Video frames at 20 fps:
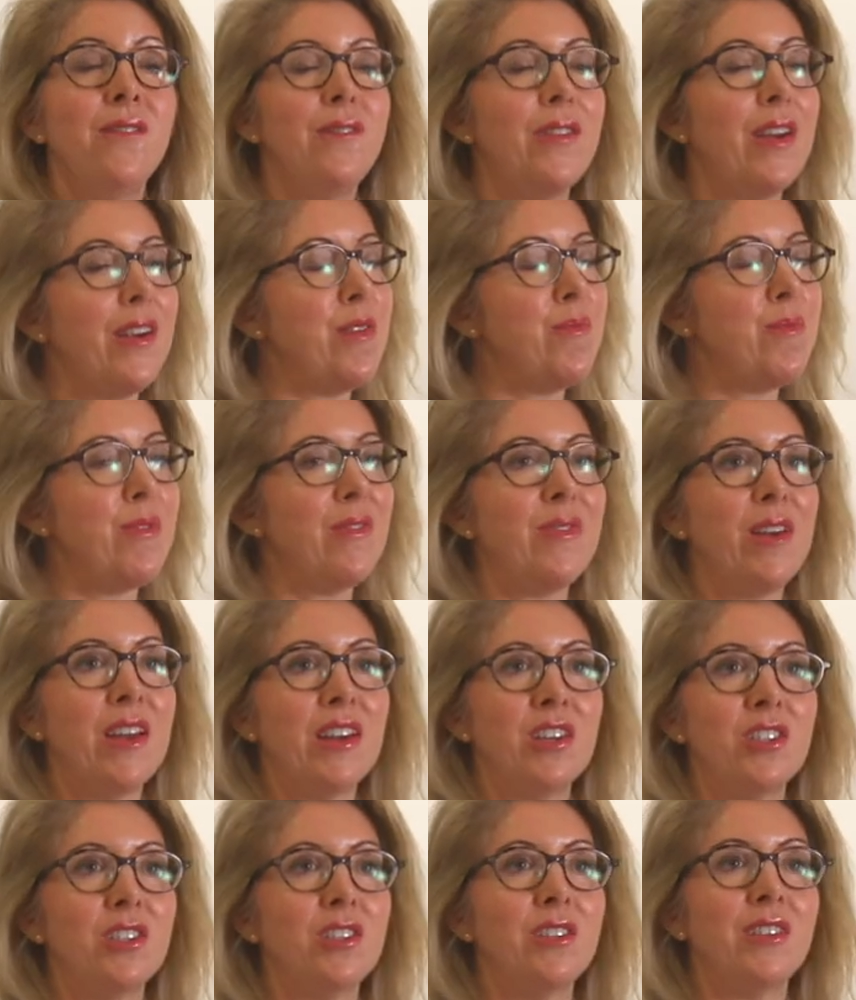very
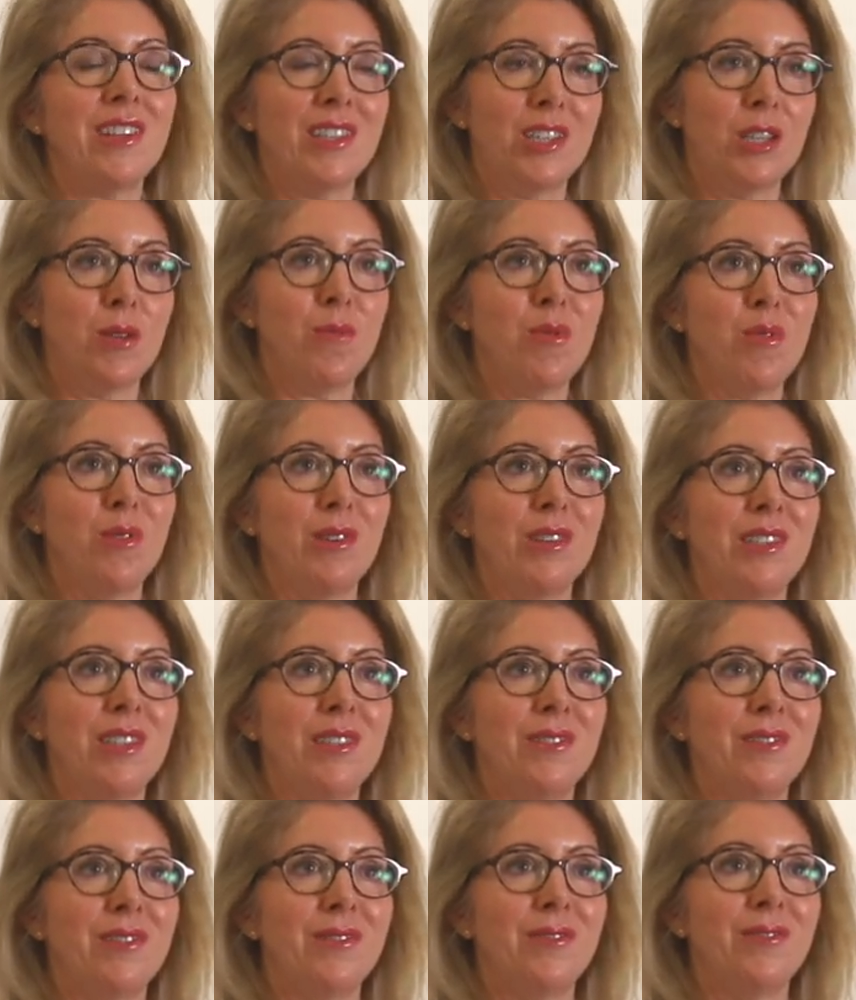professional and
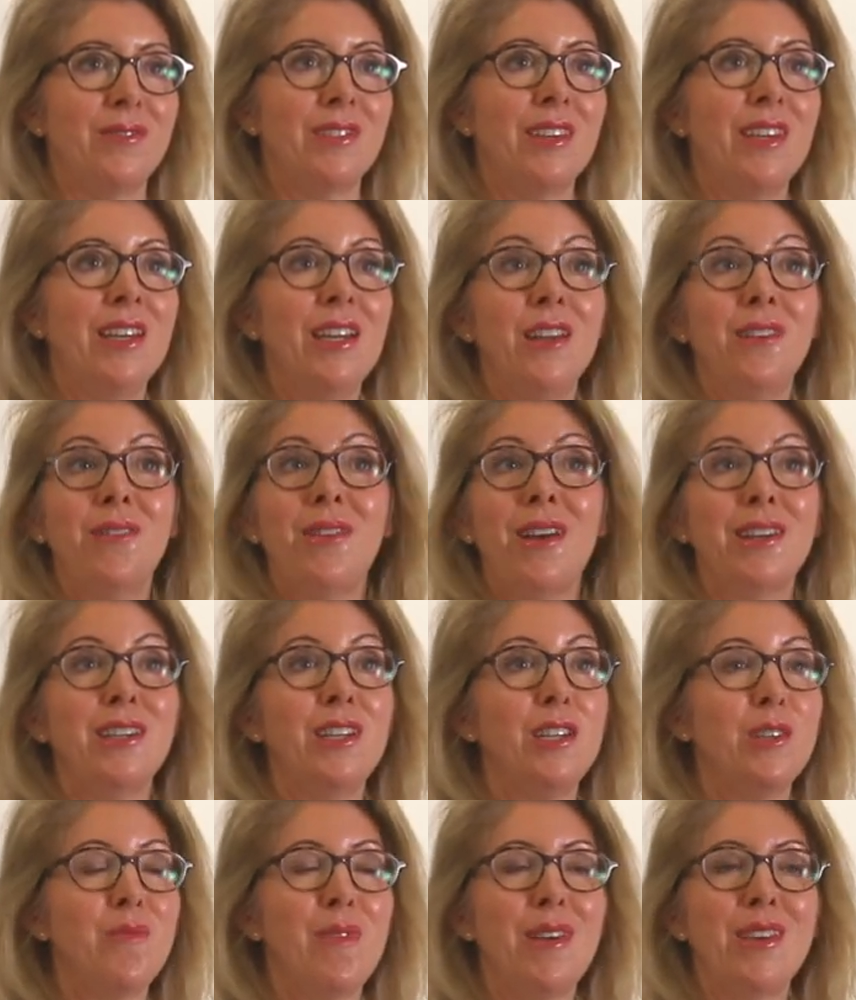supportive. In fact,
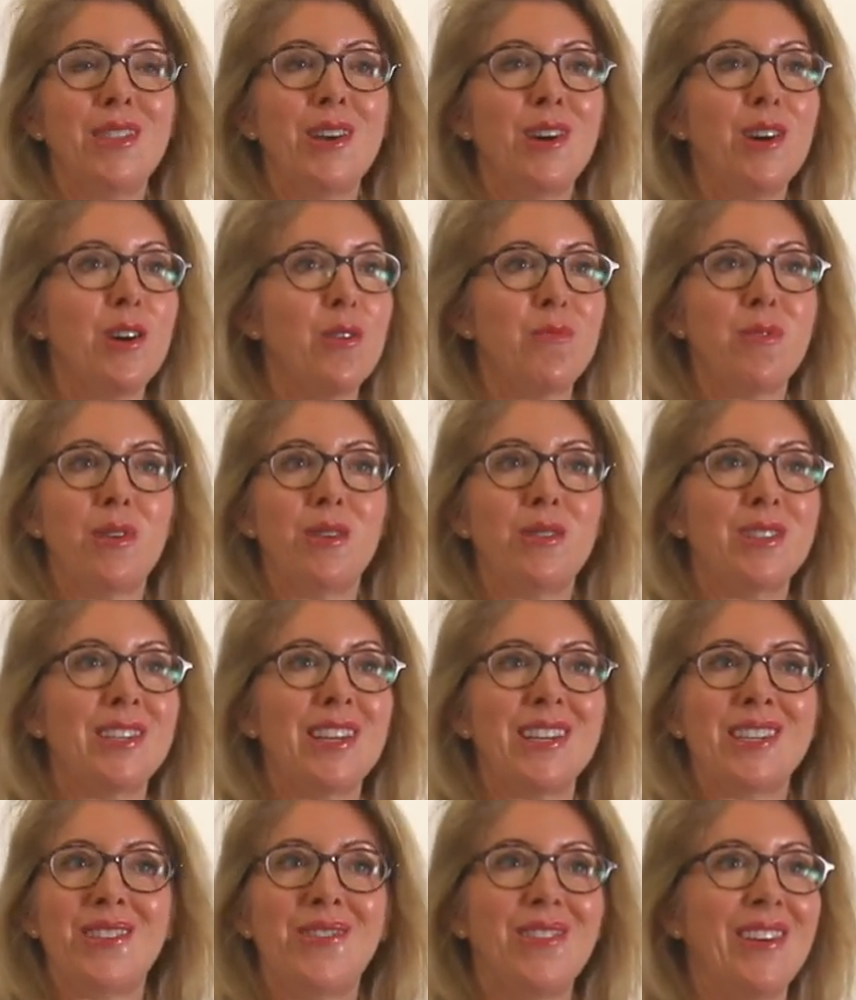he's made the whole
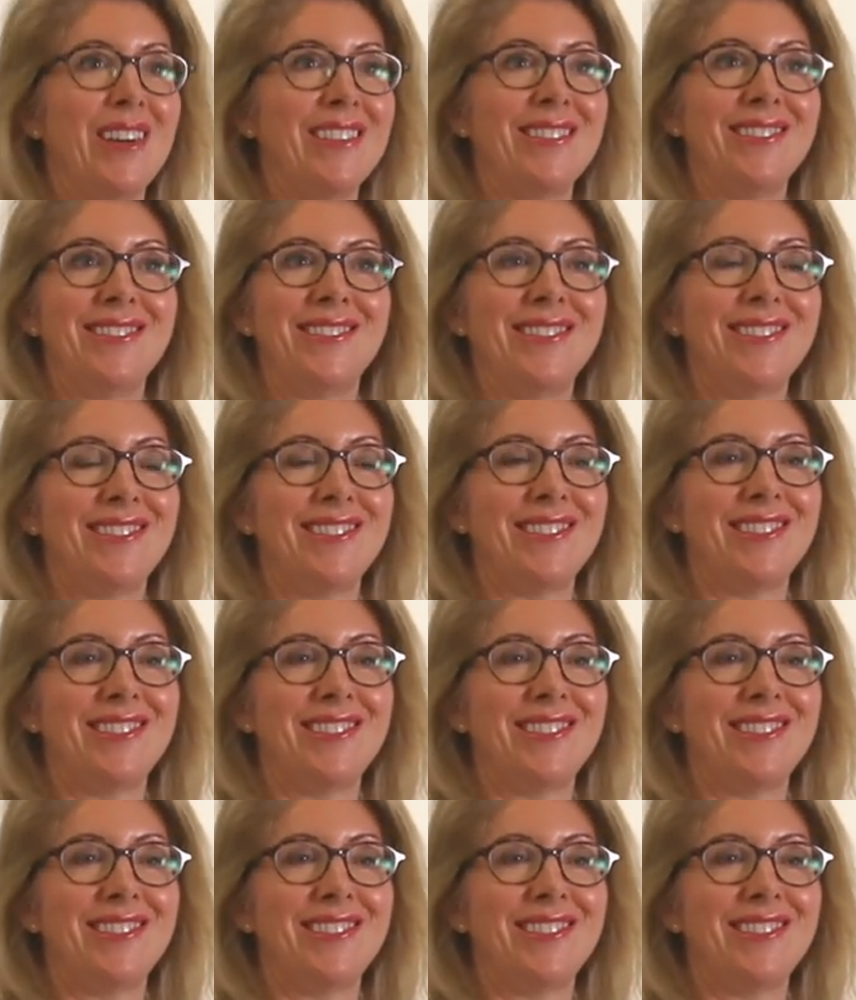process fun.